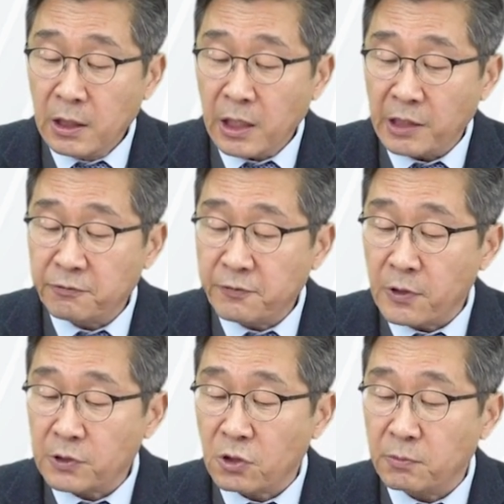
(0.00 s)
as a
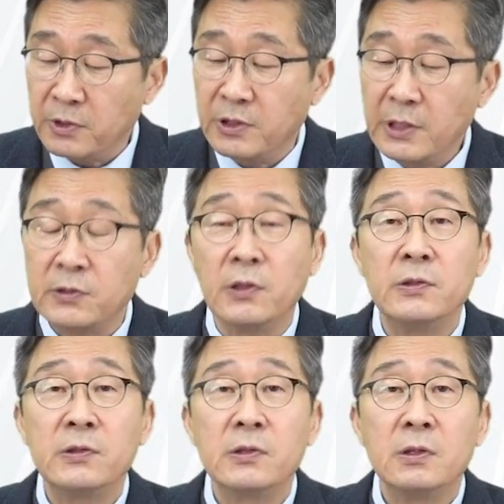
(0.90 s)
function of
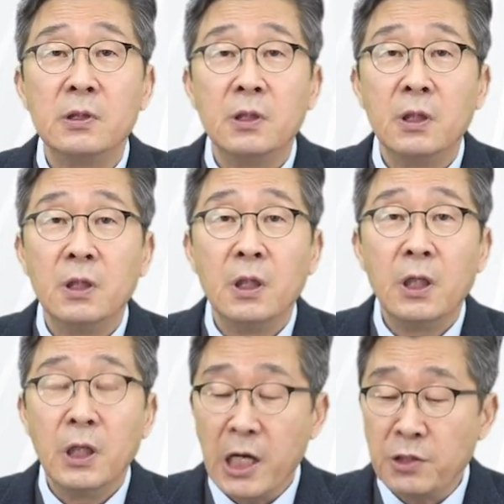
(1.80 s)
distance.
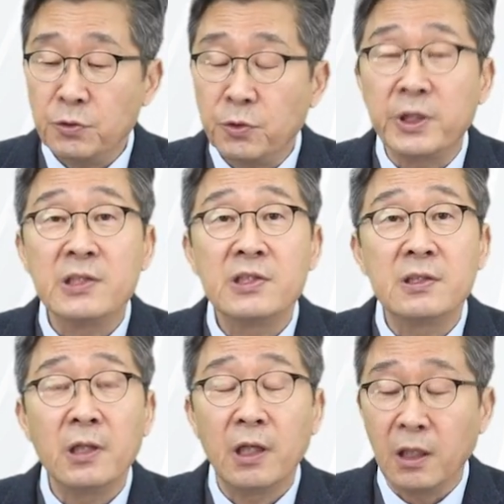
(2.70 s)
As you can
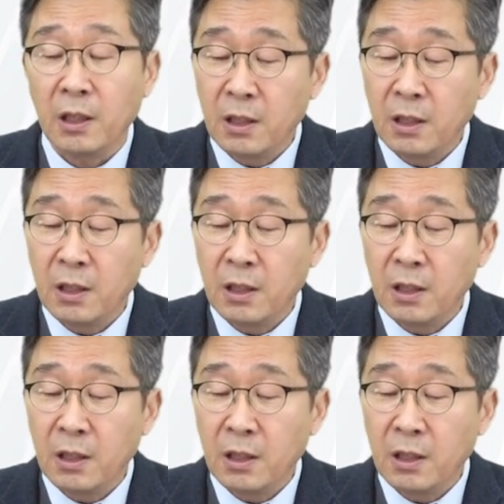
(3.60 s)
see,